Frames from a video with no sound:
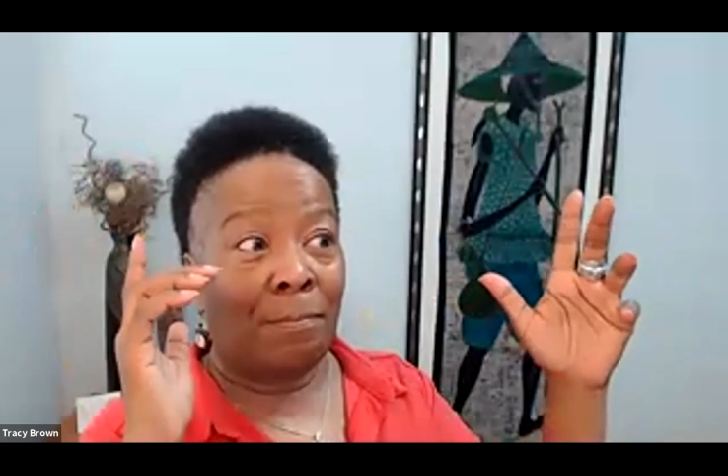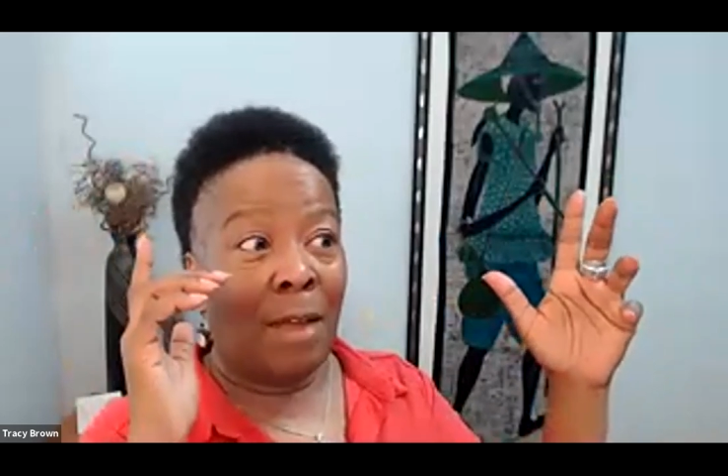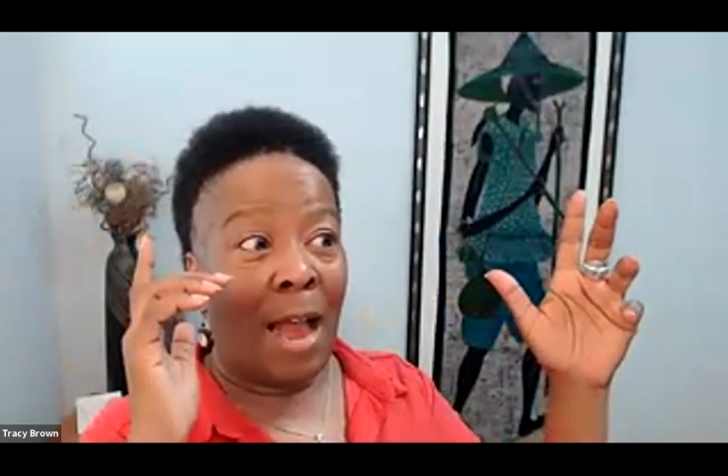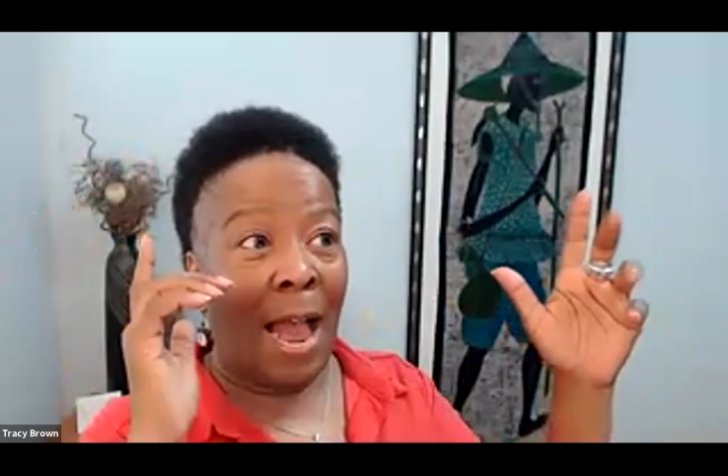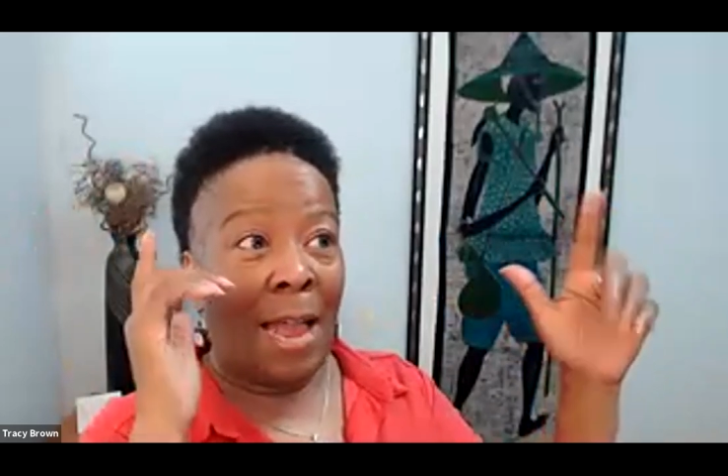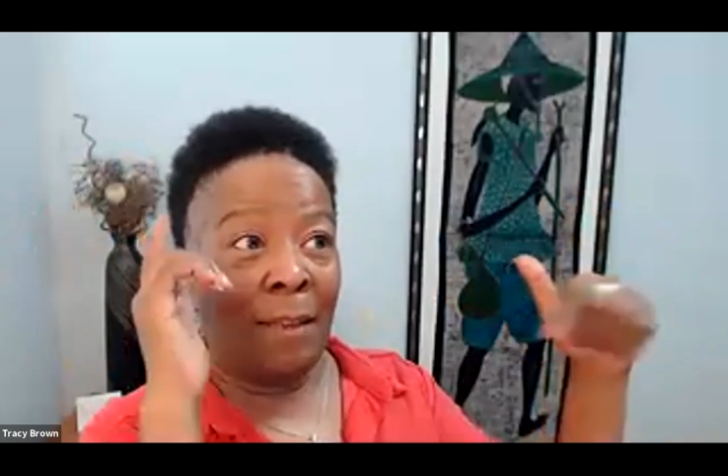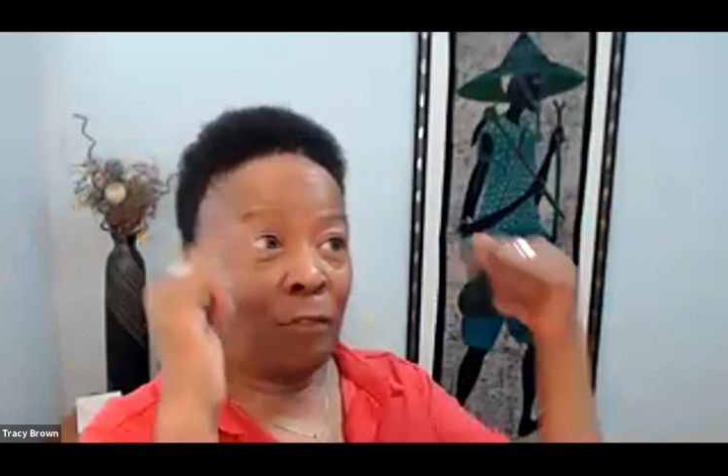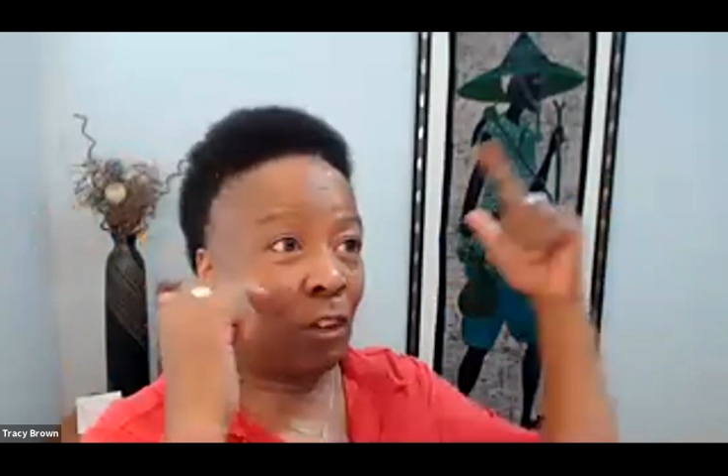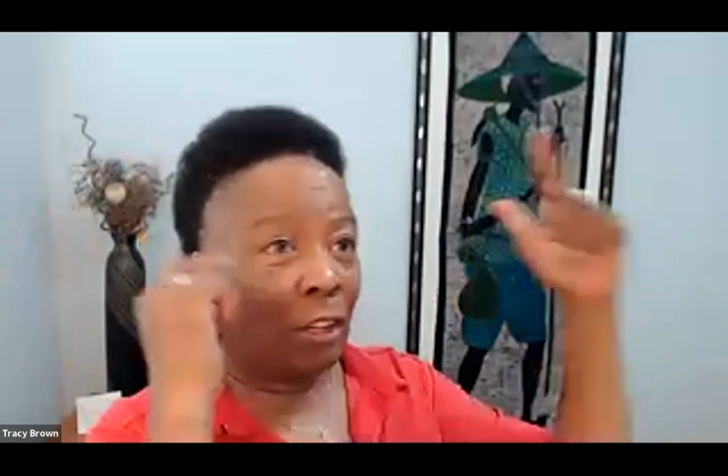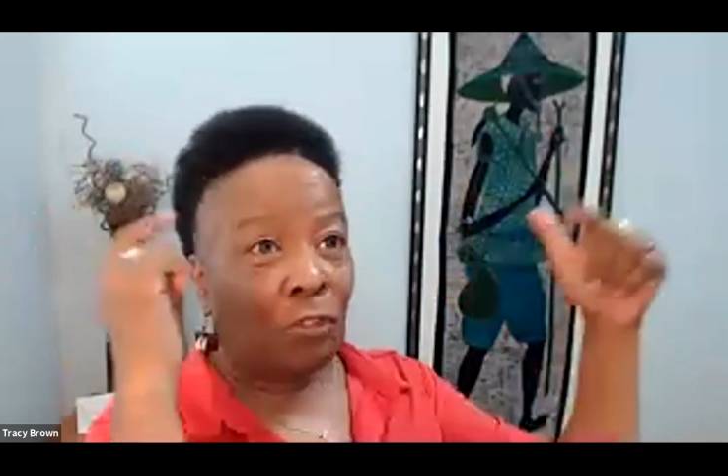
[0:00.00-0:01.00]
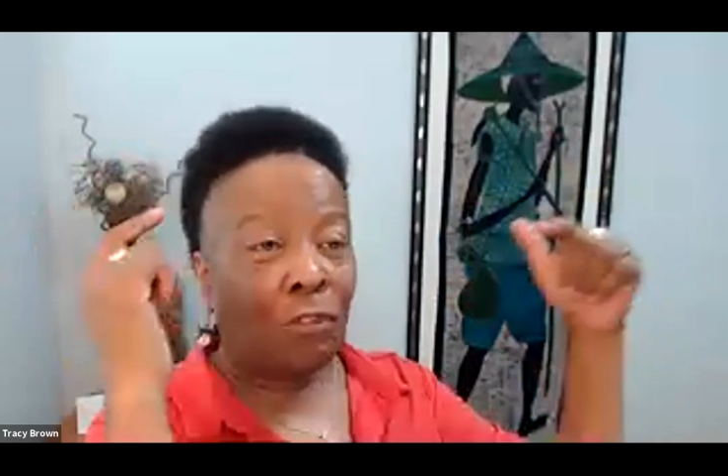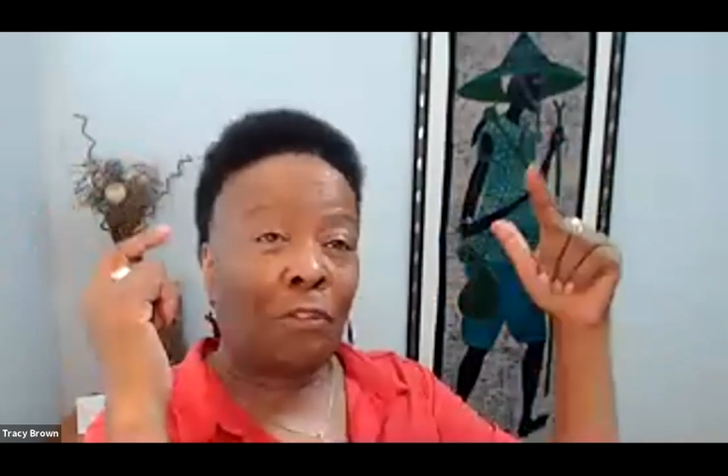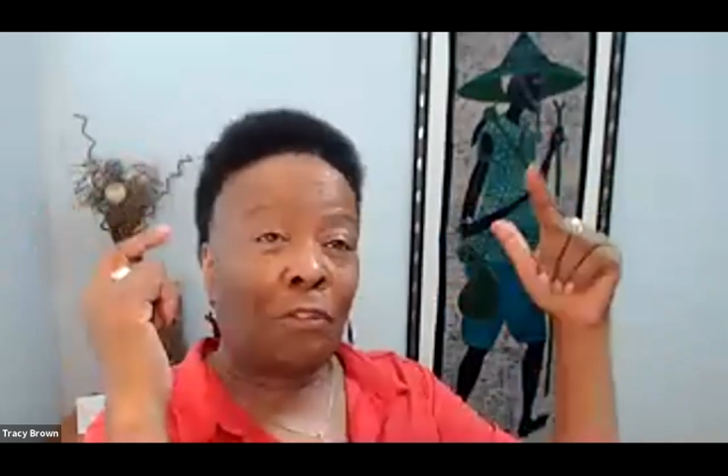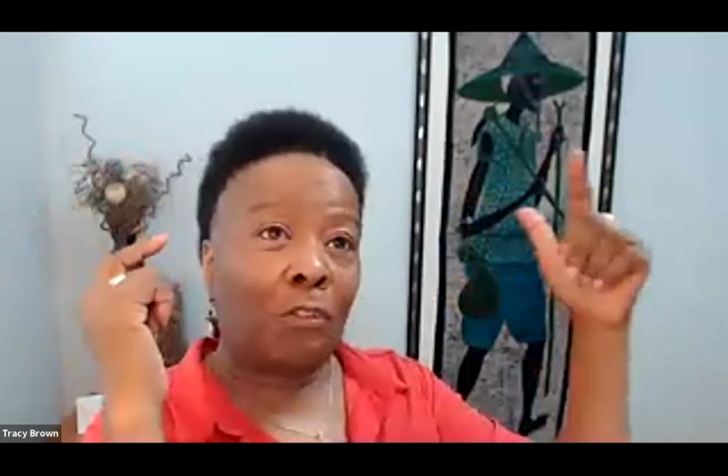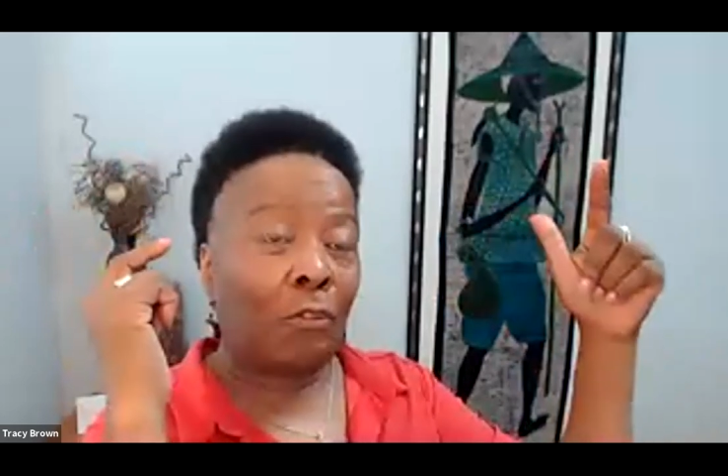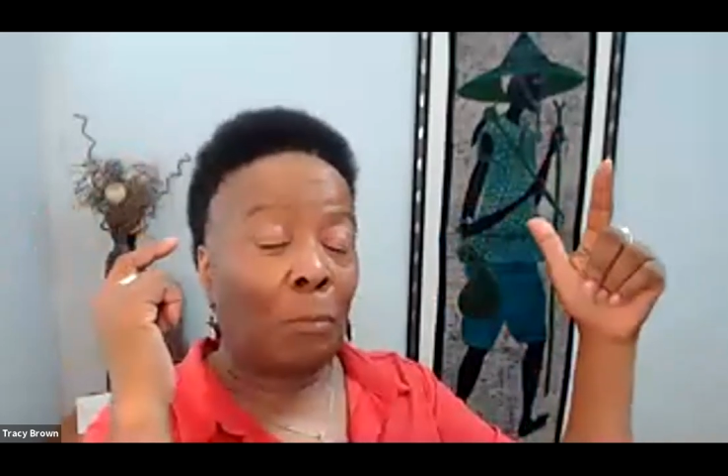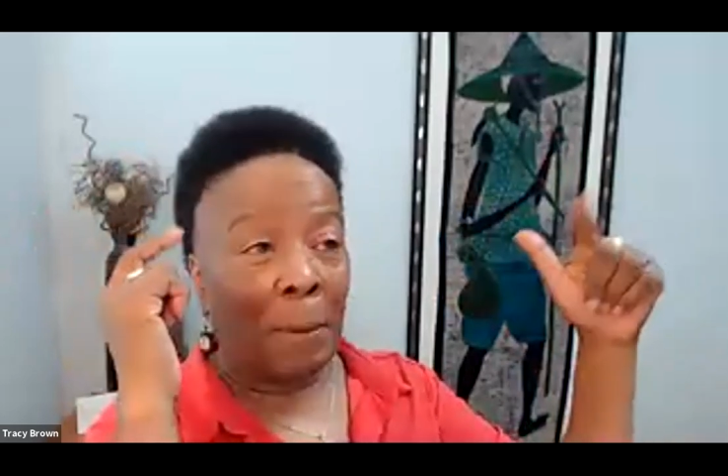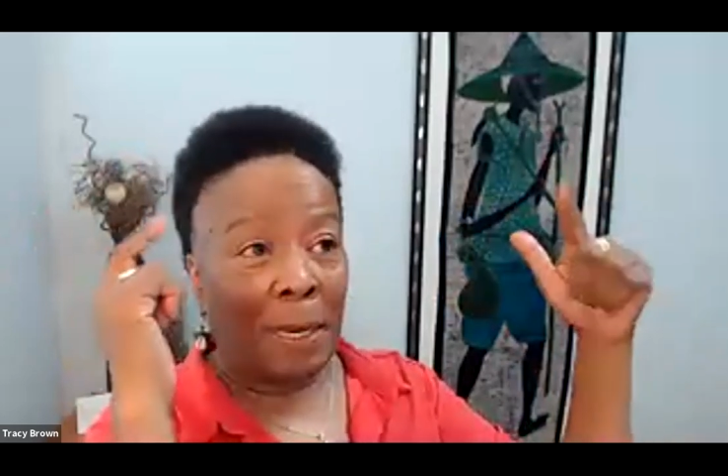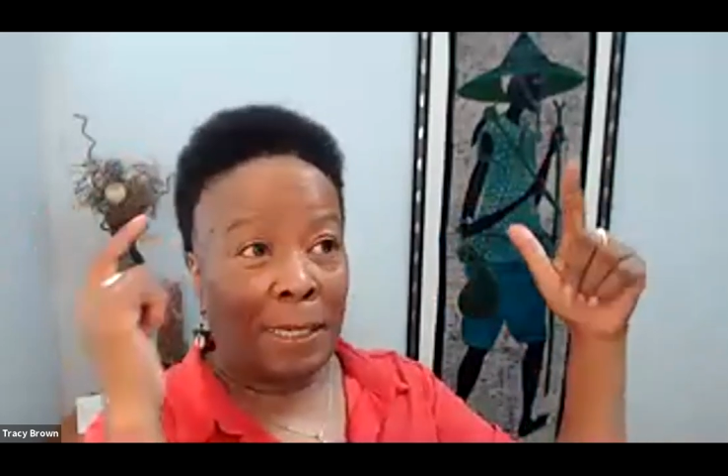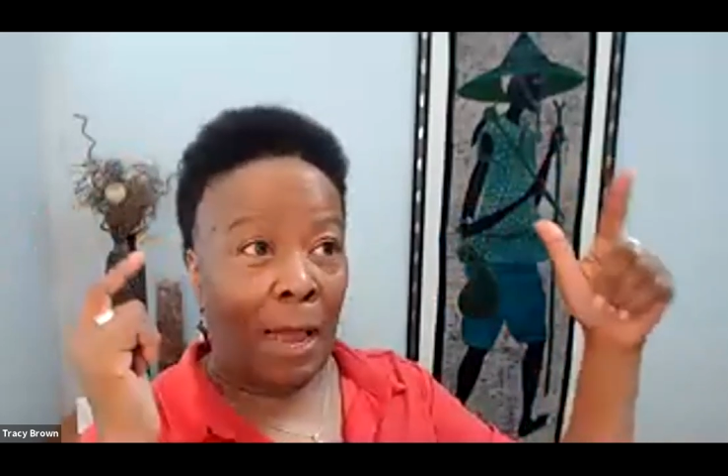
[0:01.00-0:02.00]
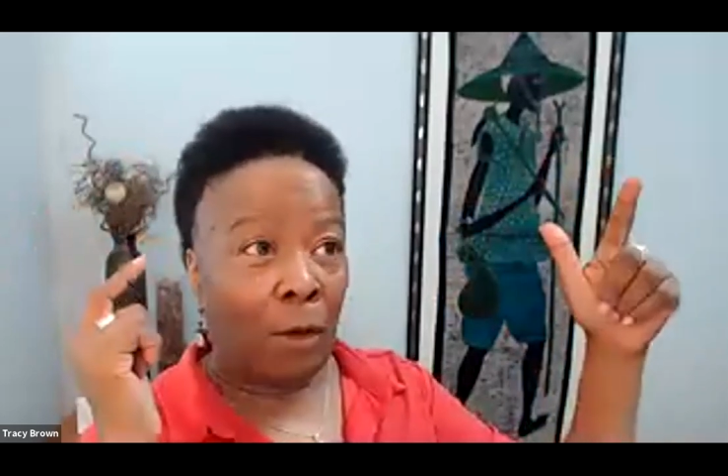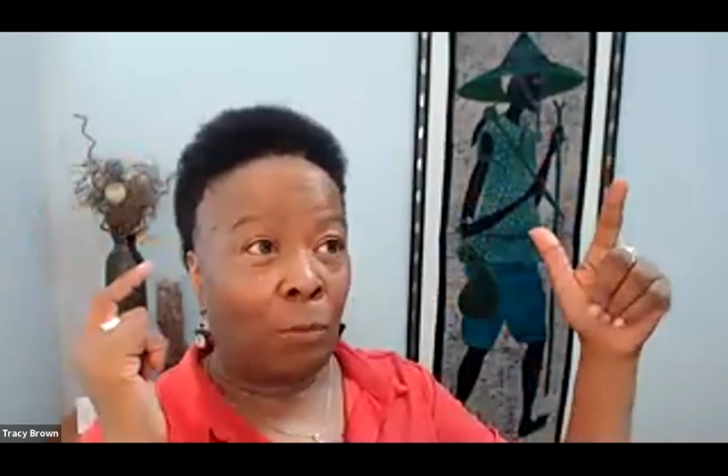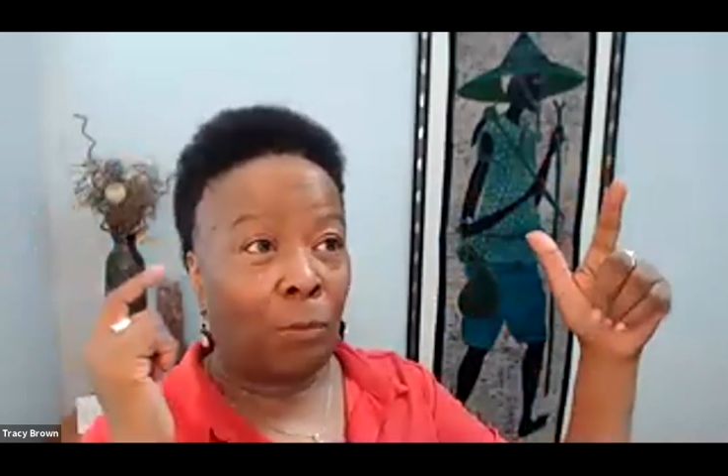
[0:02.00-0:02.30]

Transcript: I have just spun out,